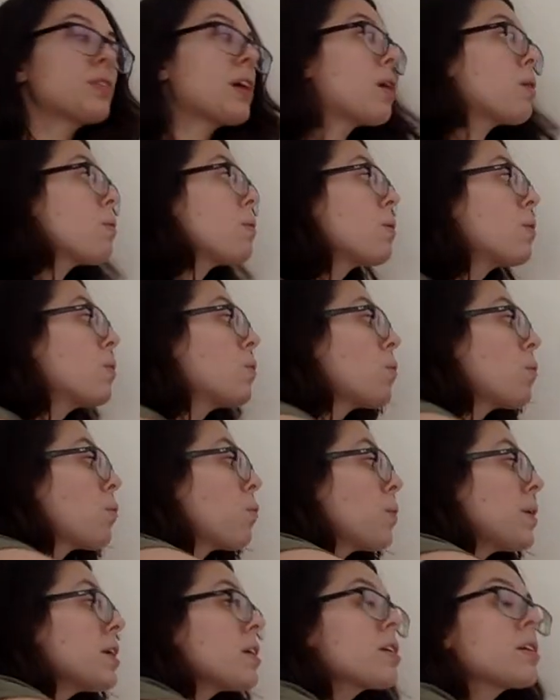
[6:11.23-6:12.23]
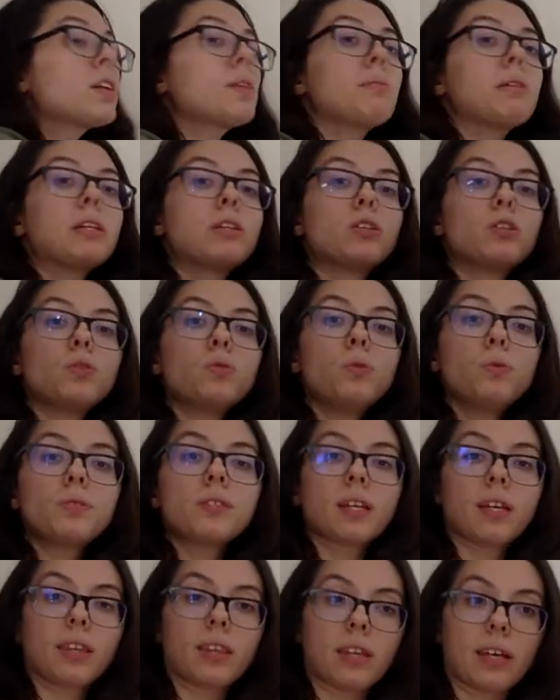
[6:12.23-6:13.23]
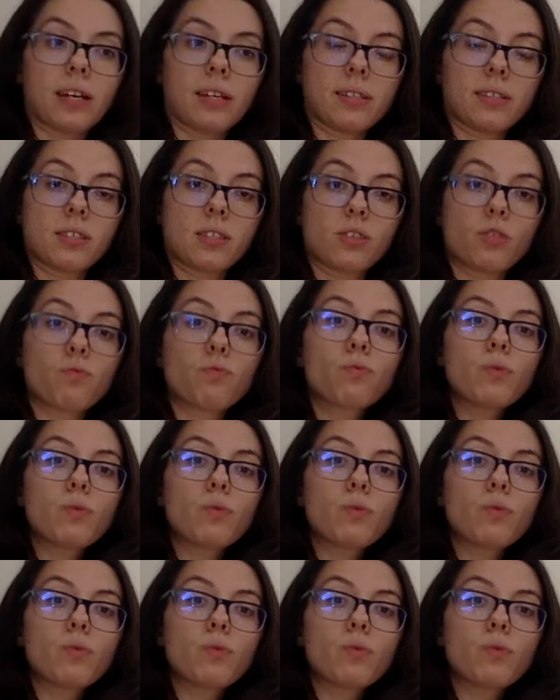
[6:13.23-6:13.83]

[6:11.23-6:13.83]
So now we are going to be using this.